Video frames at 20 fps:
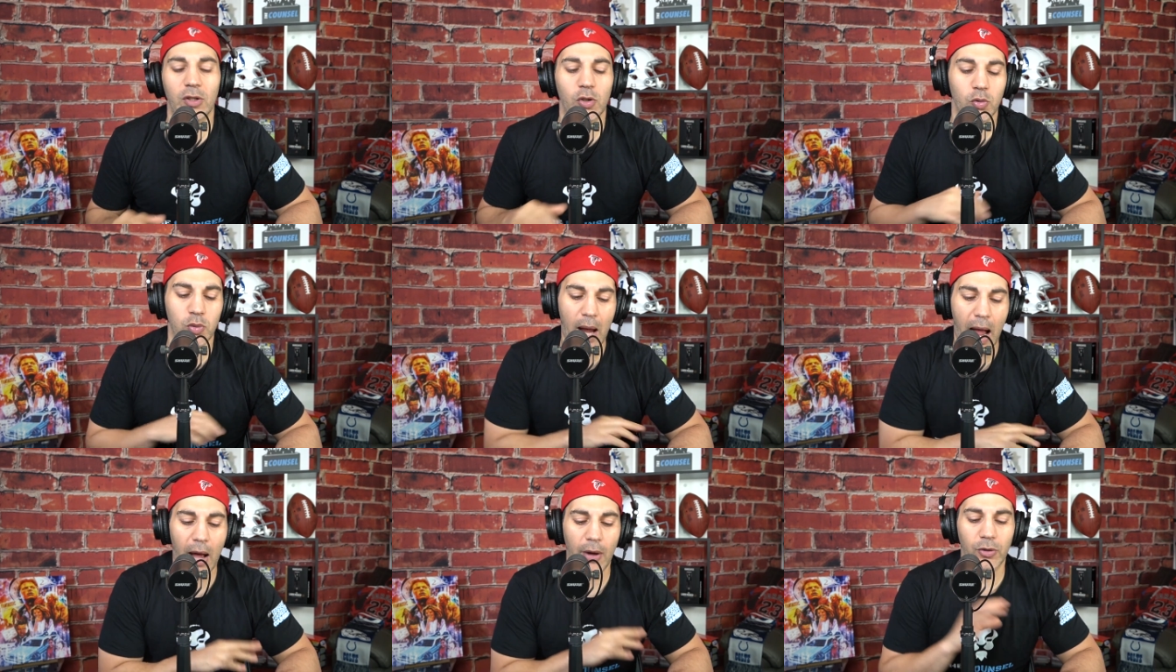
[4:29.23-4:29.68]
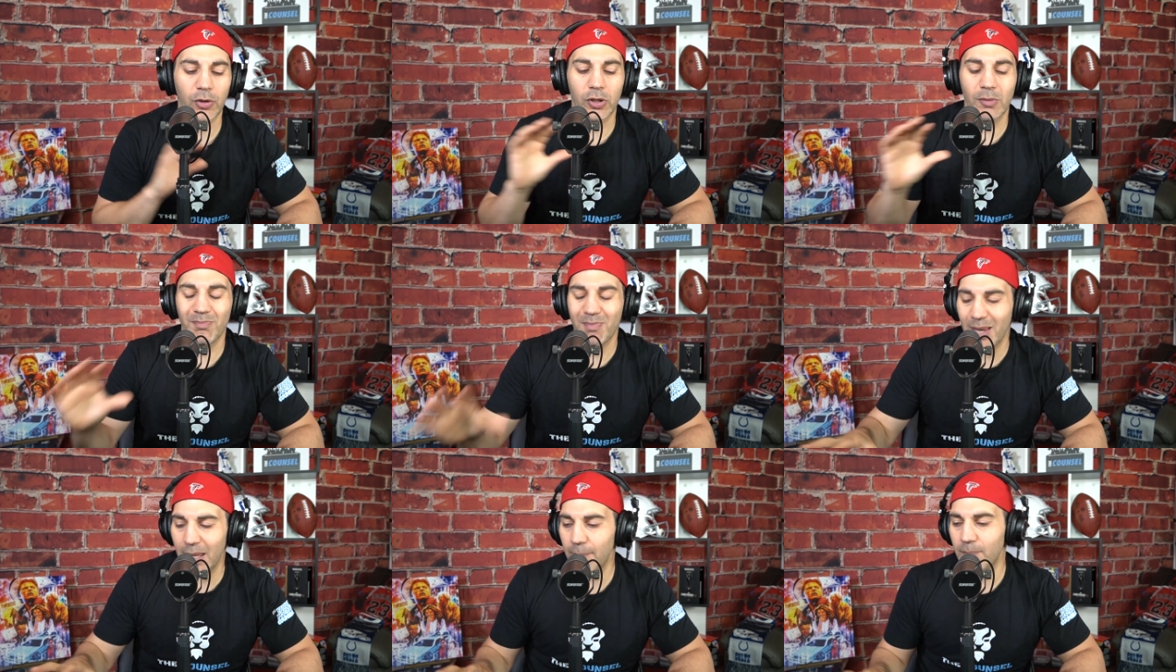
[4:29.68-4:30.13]

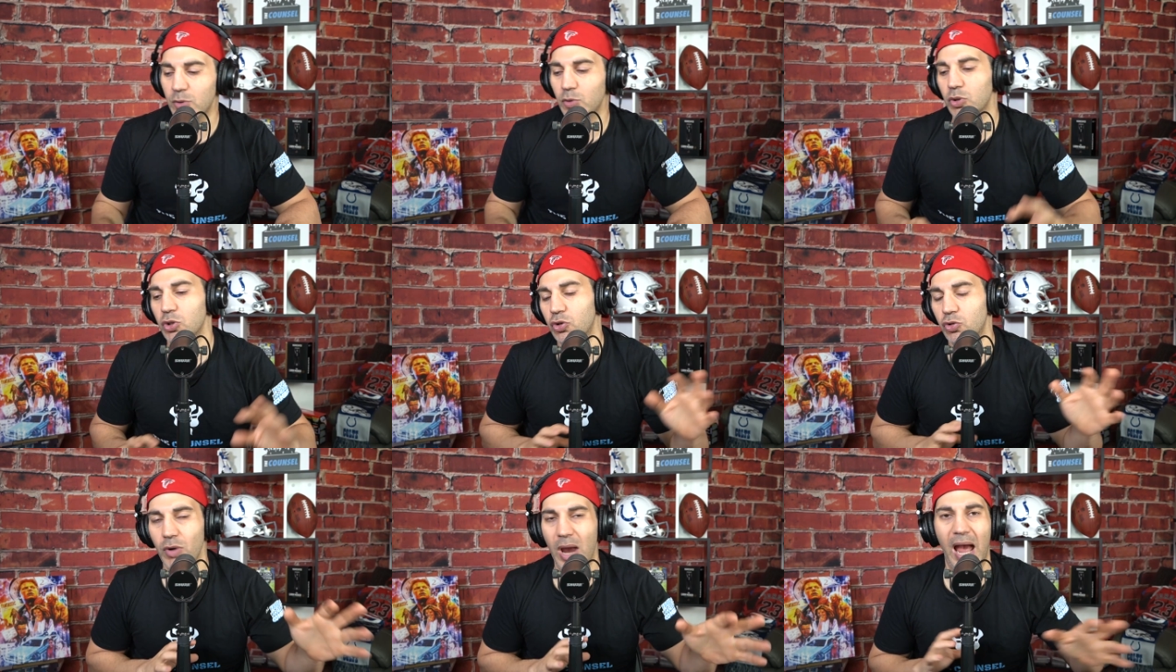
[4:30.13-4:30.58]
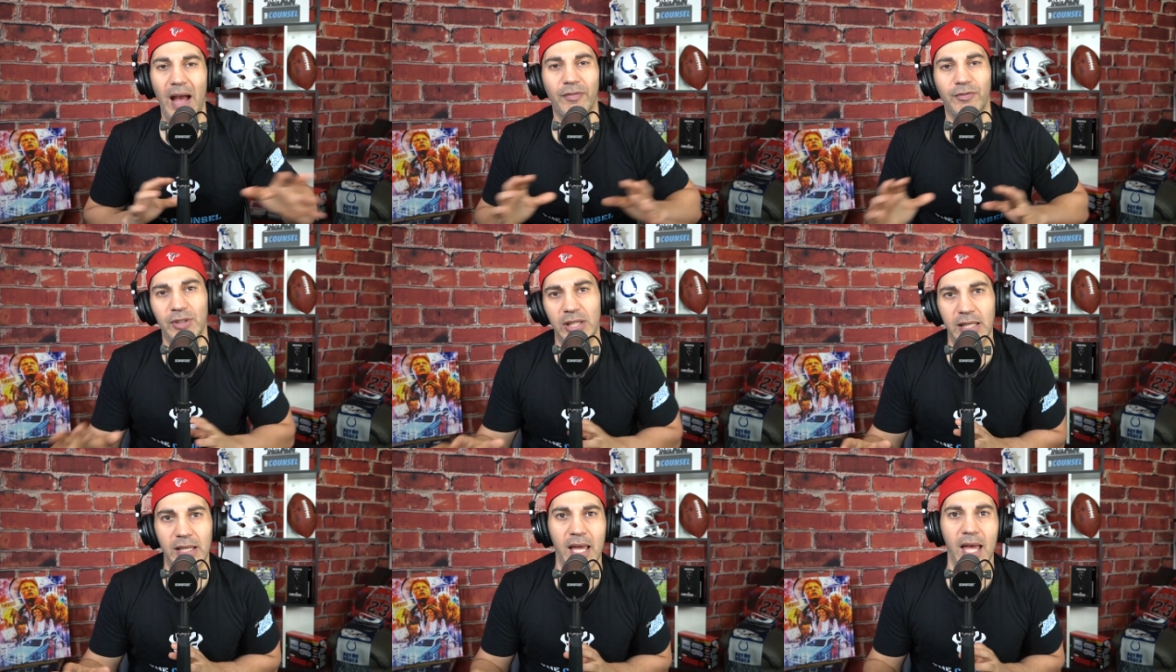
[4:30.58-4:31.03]
Crowder Mims was
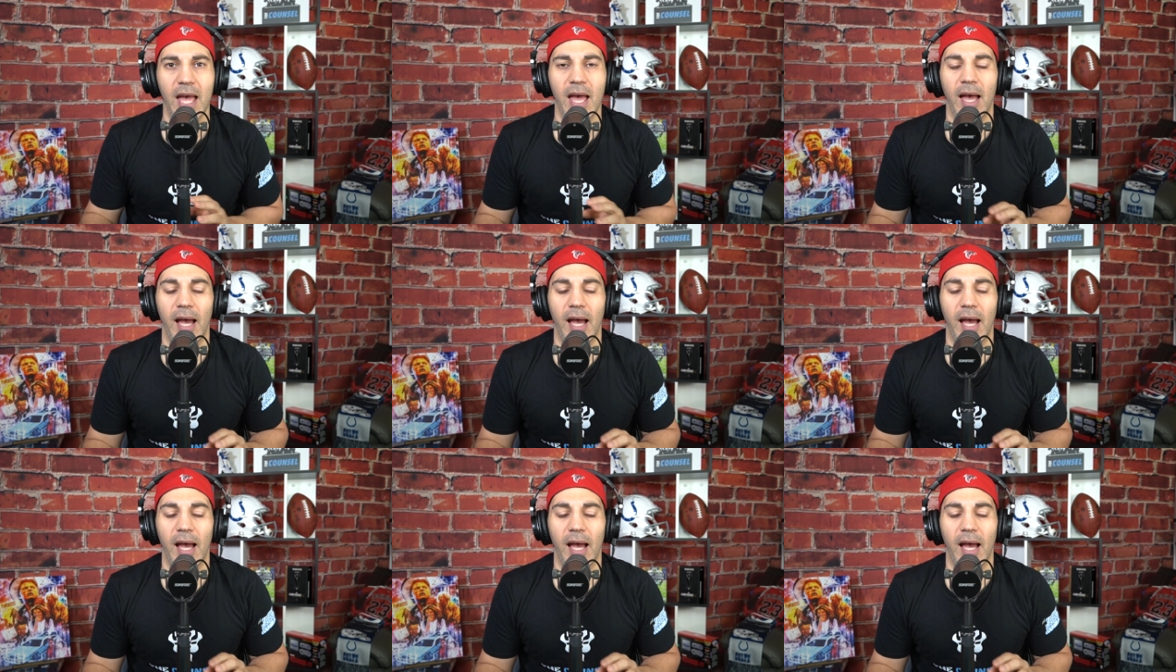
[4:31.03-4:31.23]
drafted